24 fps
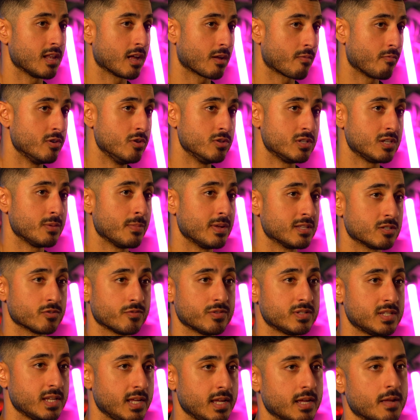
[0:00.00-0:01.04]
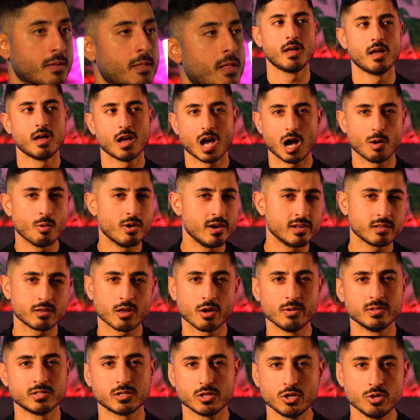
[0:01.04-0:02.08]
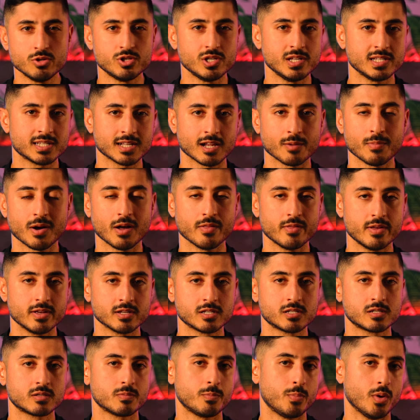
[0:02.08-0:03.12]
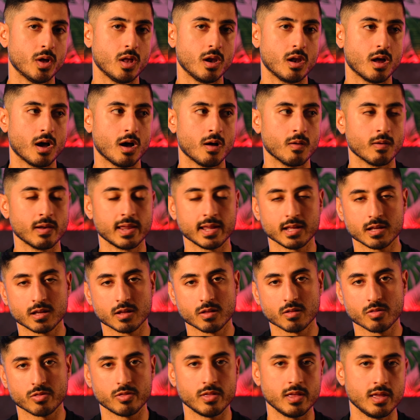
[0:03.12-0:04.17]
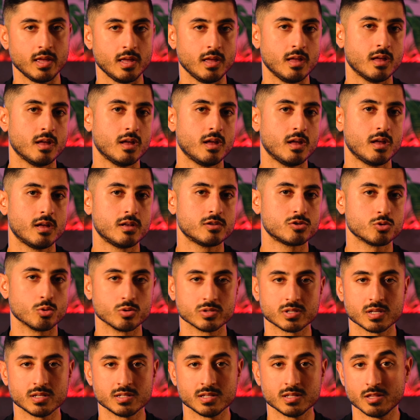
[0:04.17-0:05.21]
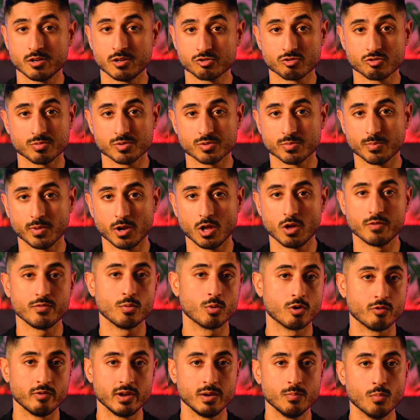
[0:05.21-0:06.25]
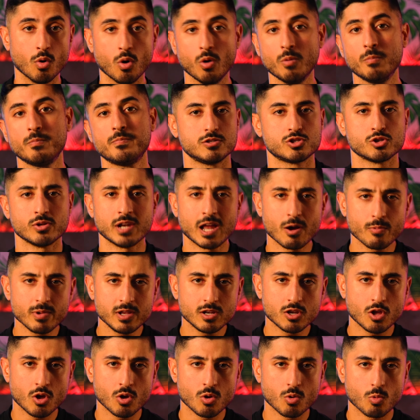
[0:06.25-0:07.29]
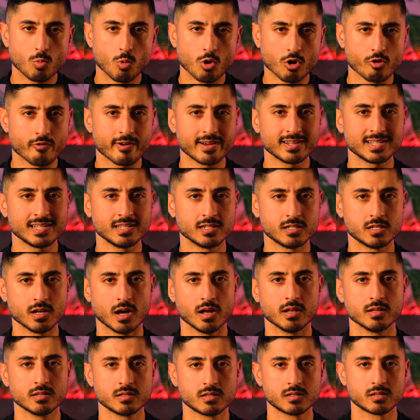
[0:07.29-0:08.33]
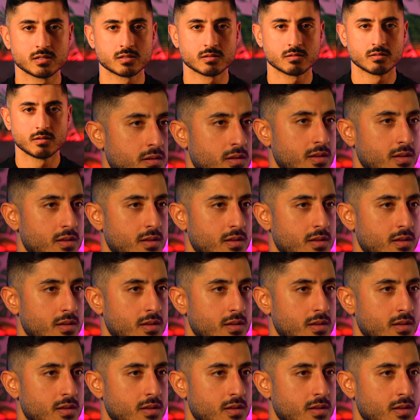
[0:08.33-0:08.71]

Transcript: like reducing mental fatigue. I won't go into huge detail about this, but I'll link the sources in the description below if you want to read more. So now we know what creatine does